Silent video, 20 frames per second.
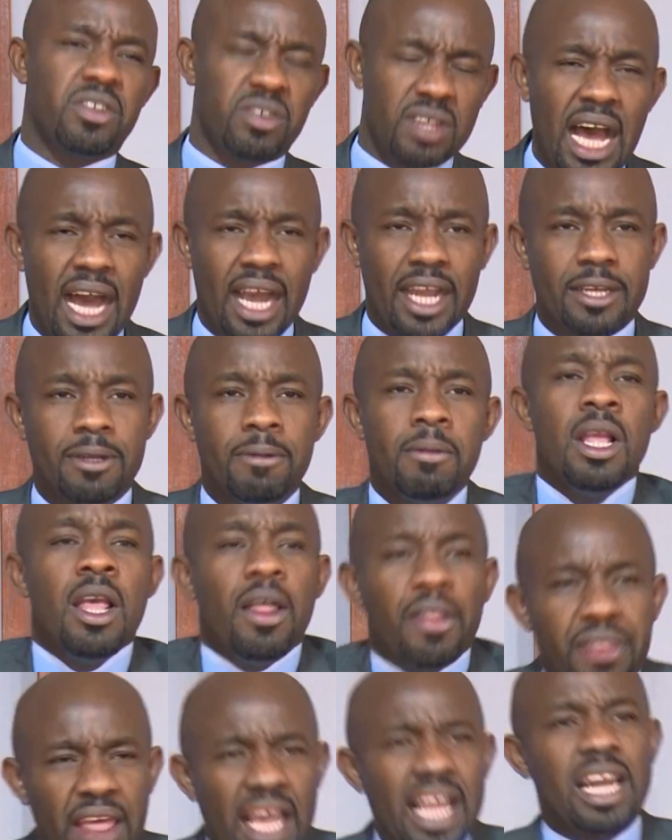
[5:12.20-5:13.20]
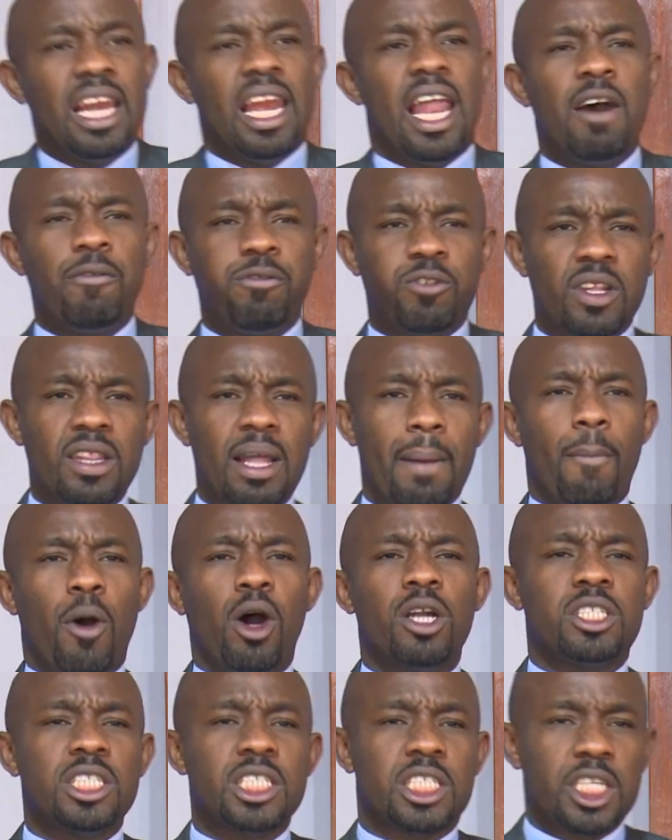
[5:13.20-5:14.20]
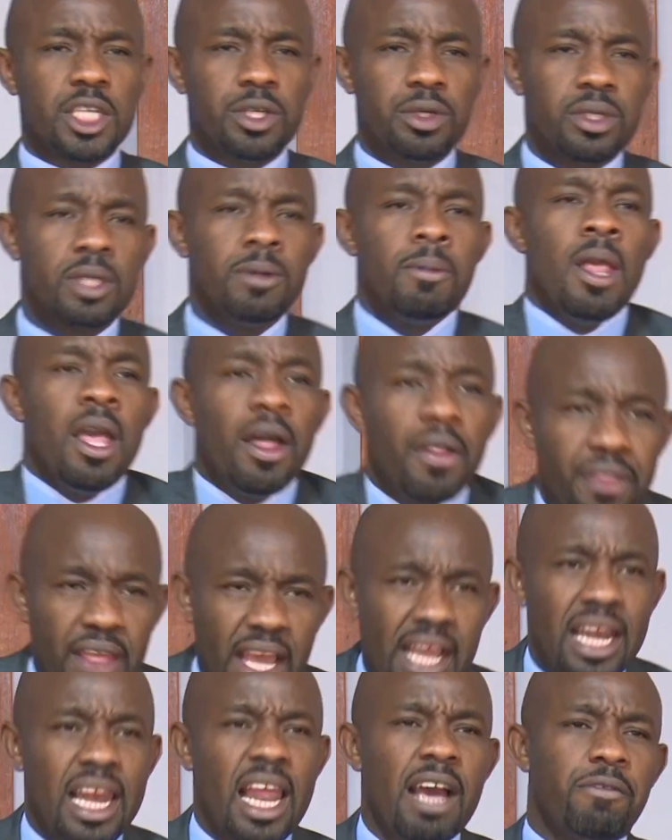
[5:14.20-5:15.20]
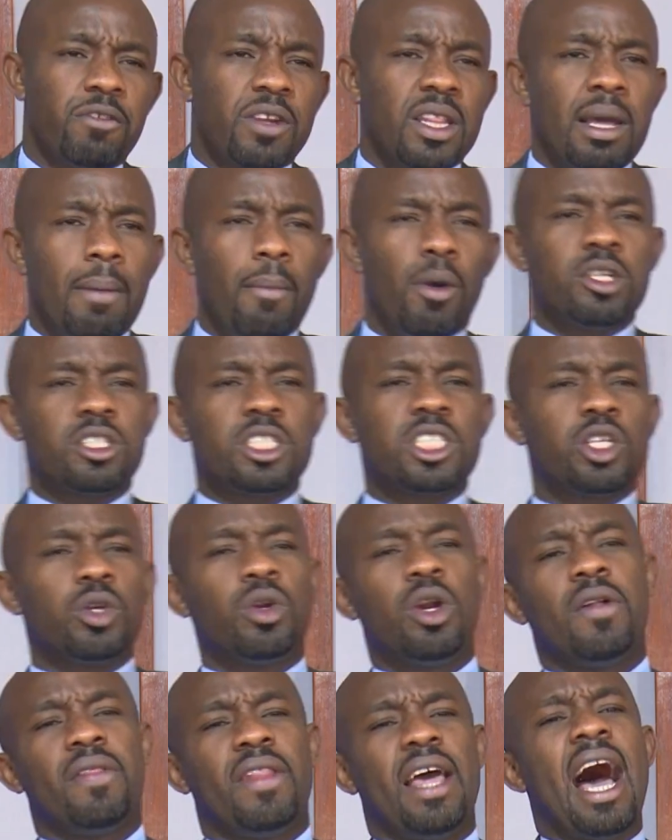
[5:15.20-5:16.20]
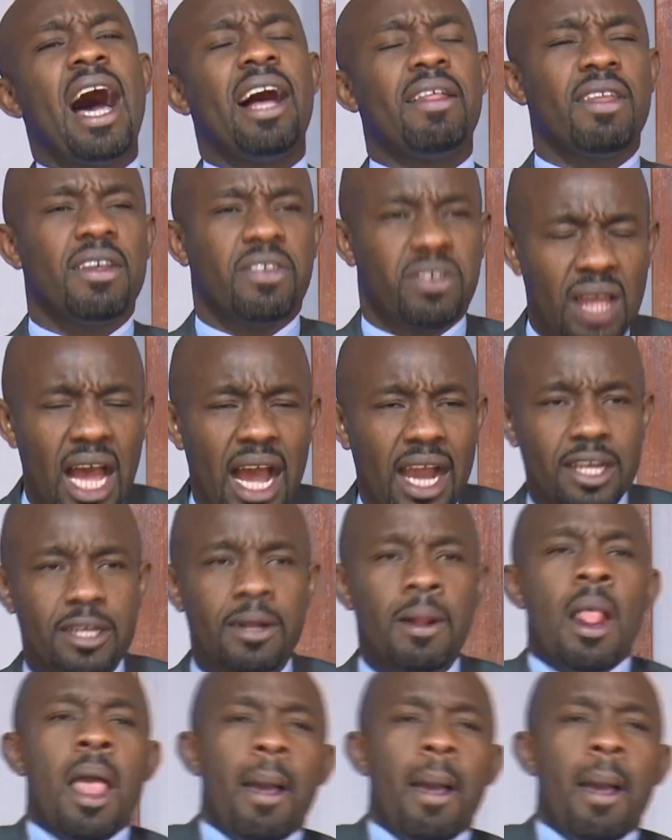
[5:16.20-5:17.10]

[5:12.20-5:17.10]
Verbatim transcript: side. They left the multitude. They left the multitude on the other side